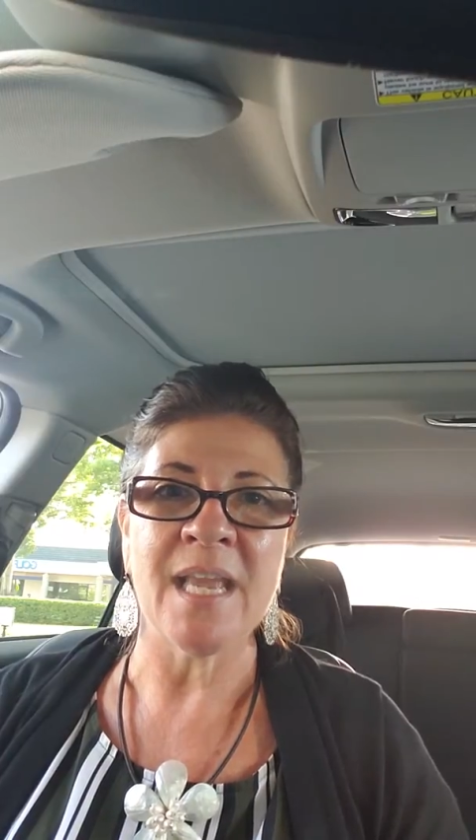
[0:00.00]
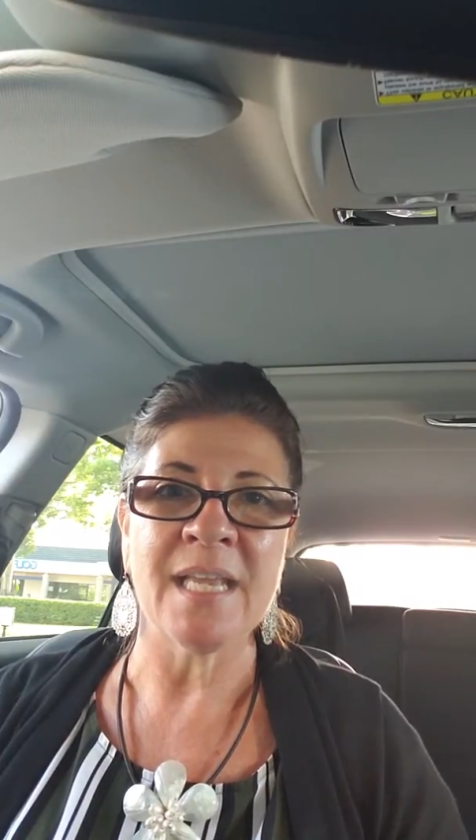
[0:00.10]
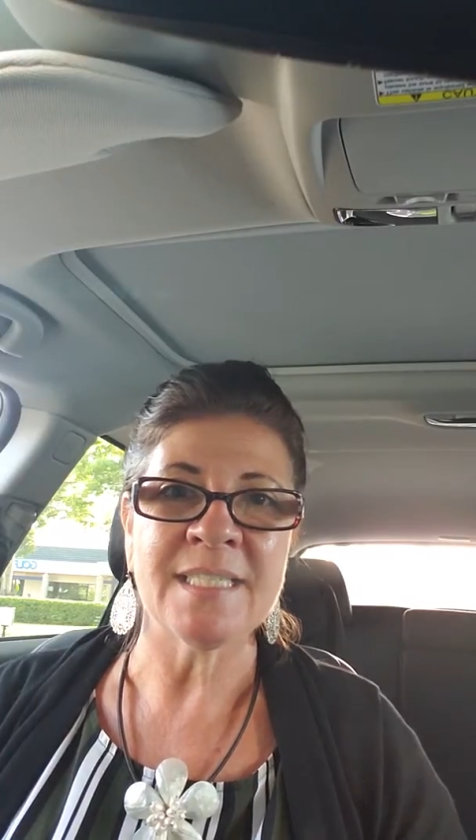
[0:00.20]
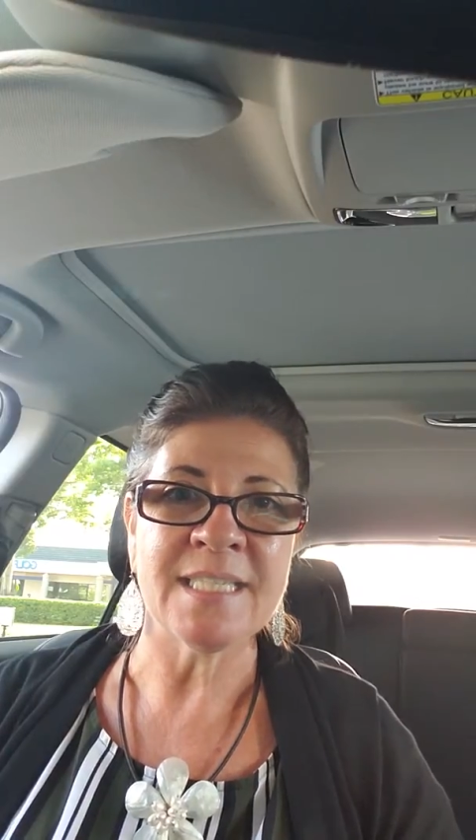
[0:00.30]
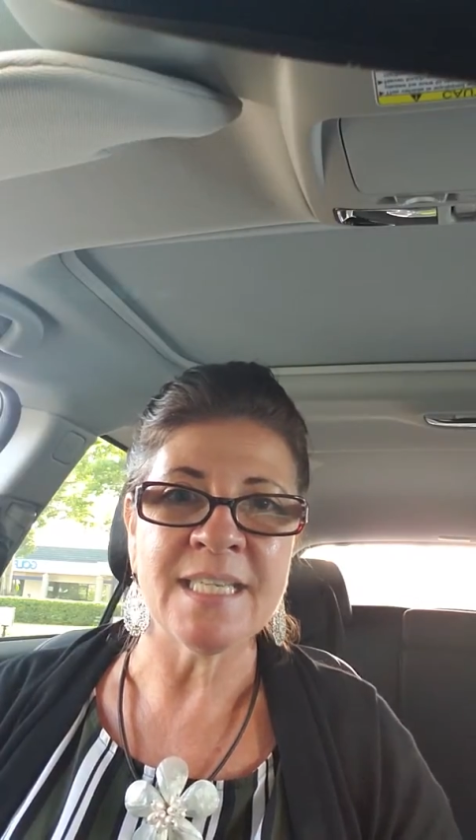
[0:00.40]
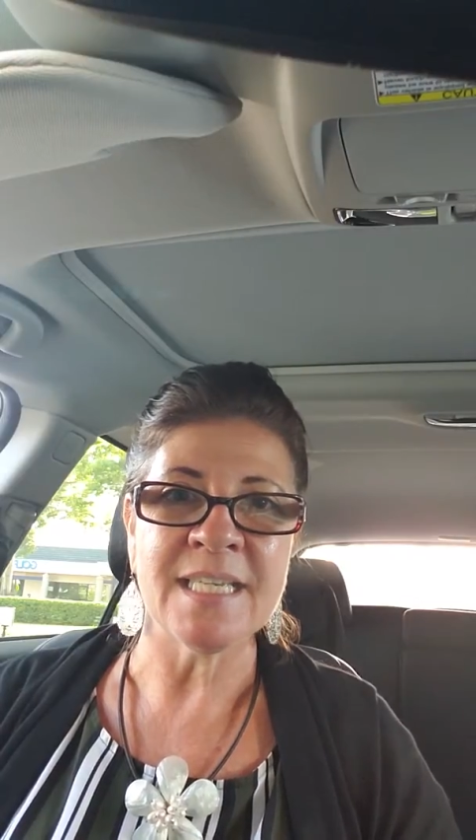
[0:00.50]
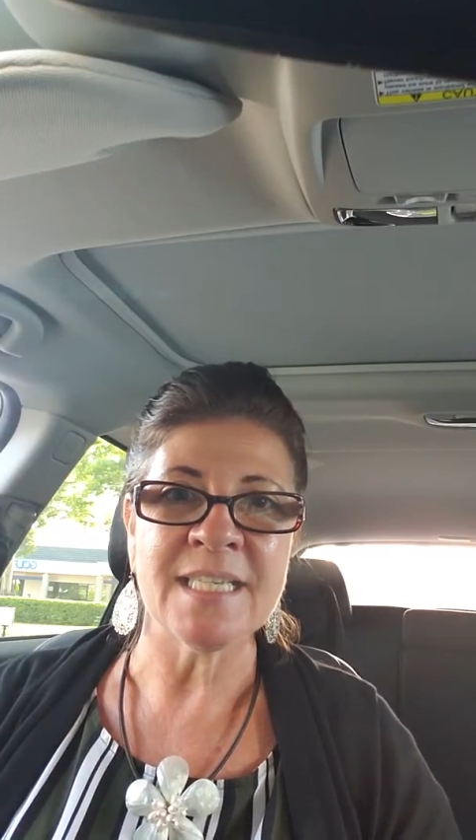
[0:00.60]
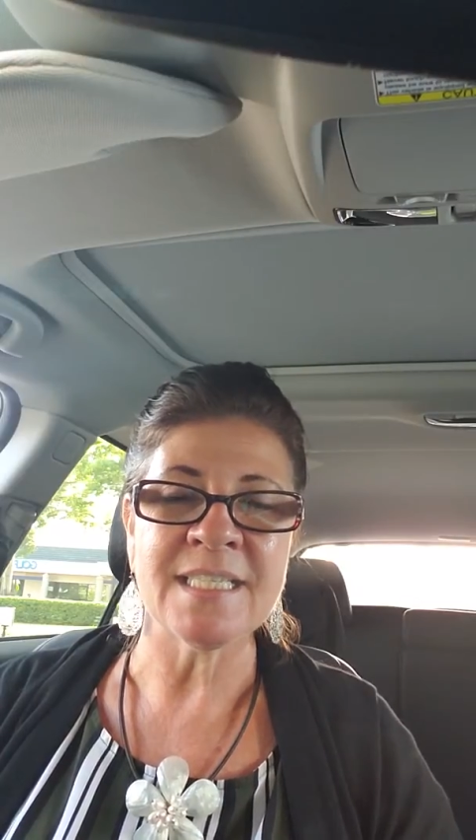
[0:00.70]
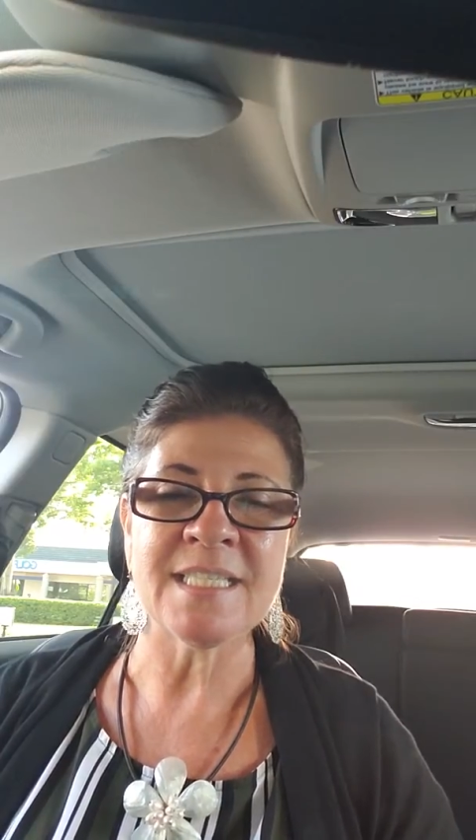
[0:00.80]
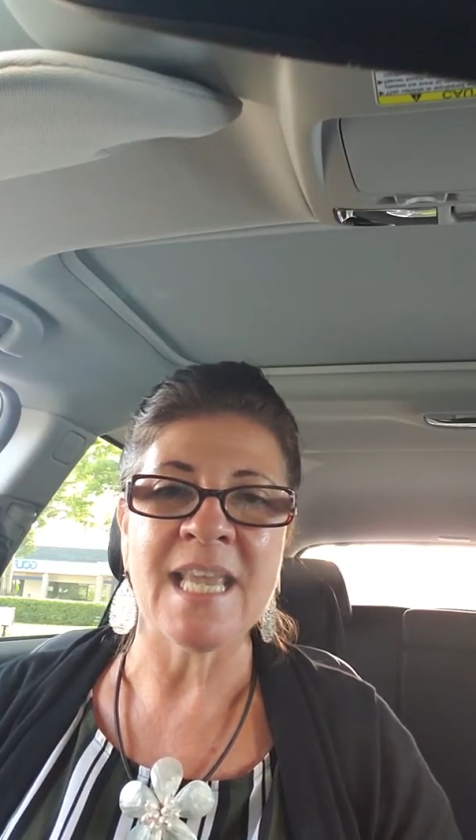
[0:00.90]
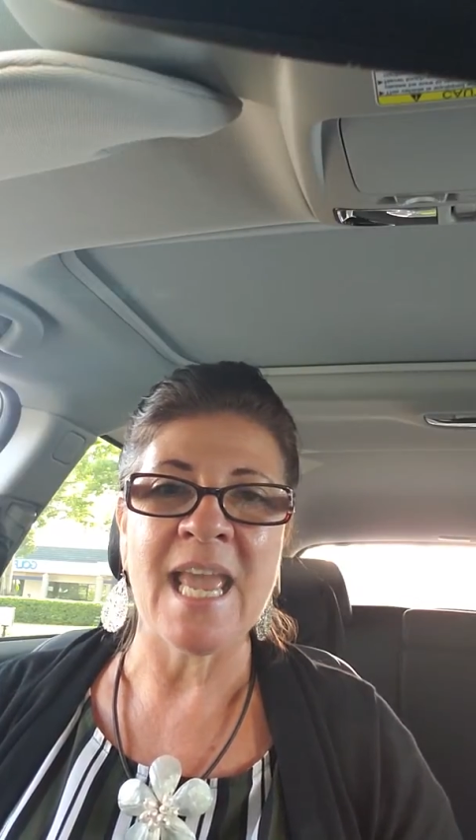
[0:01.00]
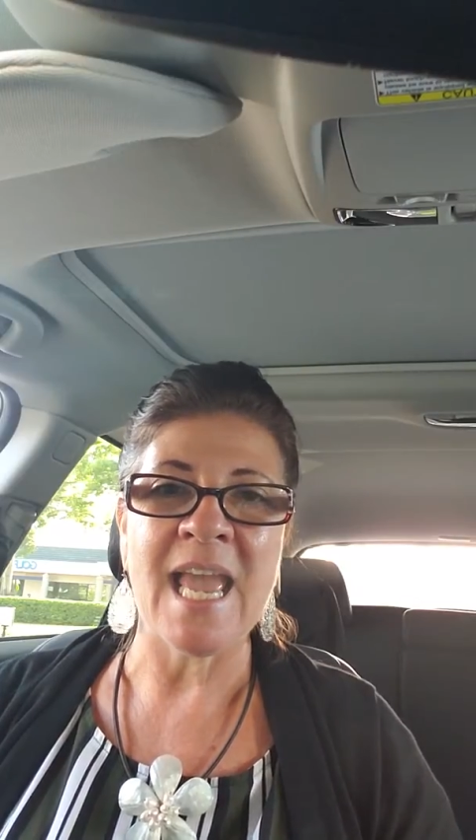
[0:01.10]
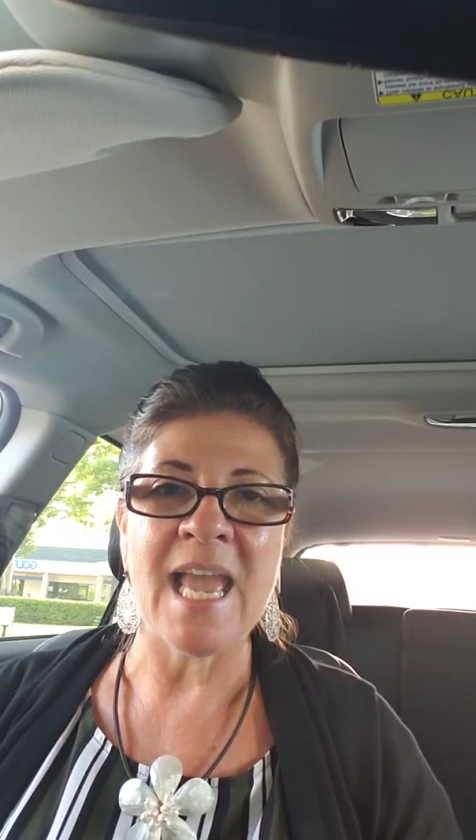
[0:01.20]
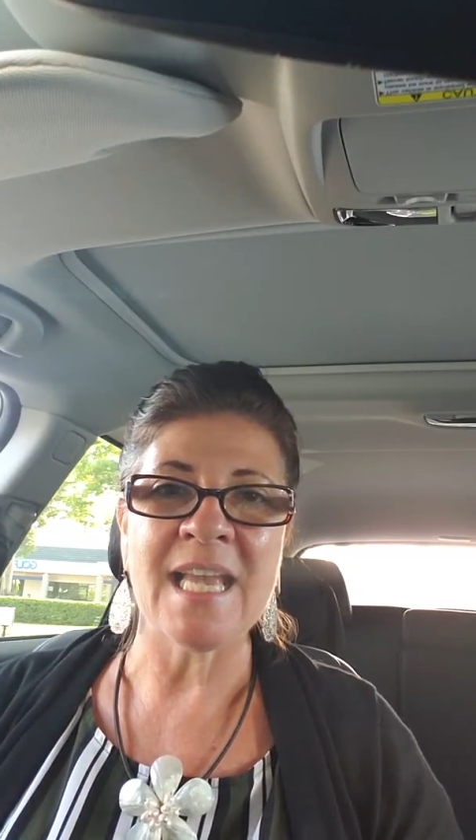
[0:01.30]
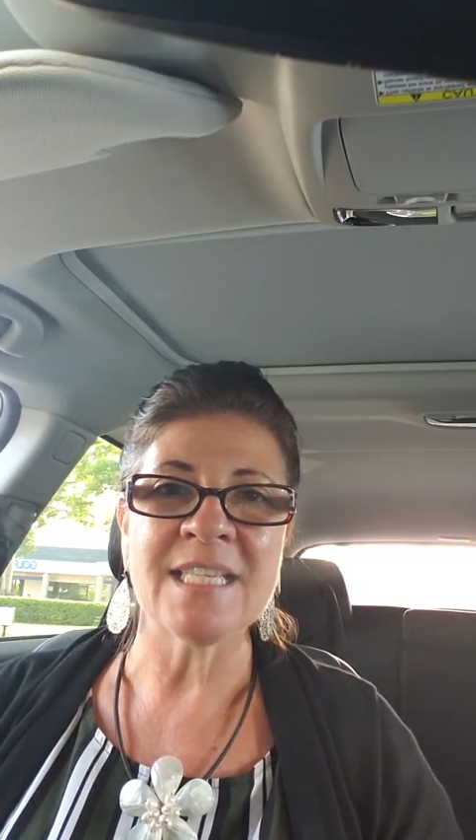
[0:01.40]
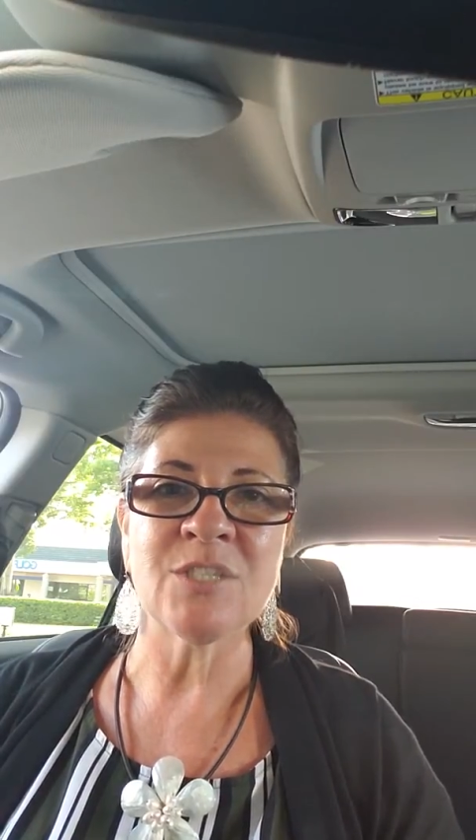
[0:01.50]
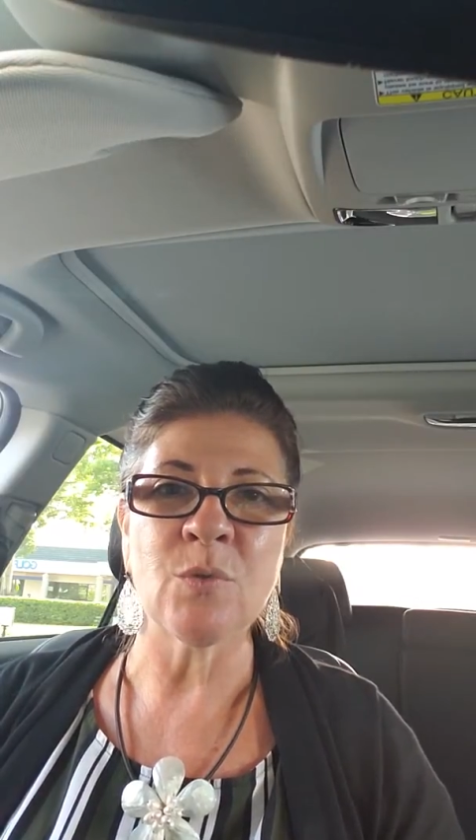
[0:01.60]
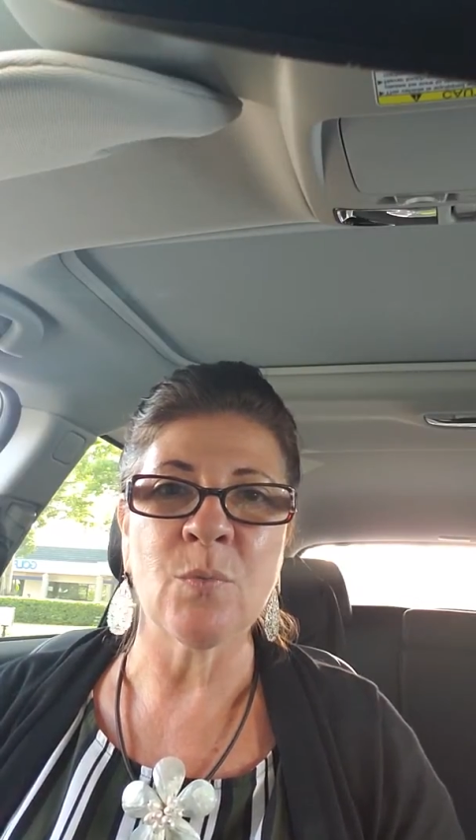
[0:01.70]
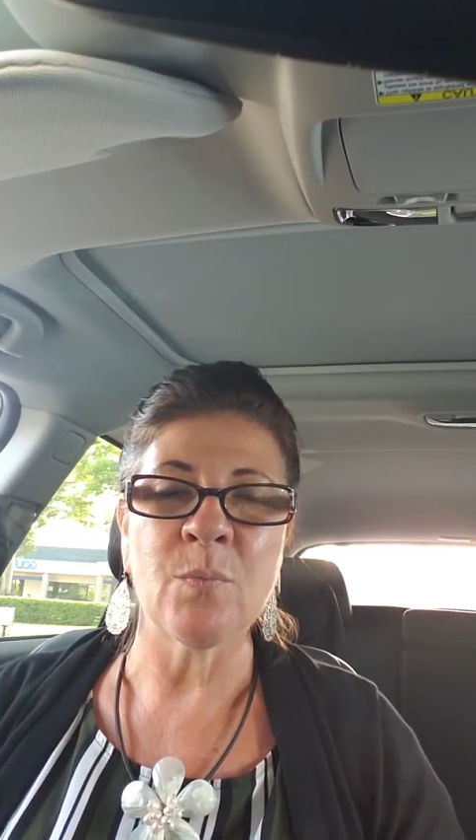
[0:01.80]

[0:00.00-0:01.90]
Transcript: ideas as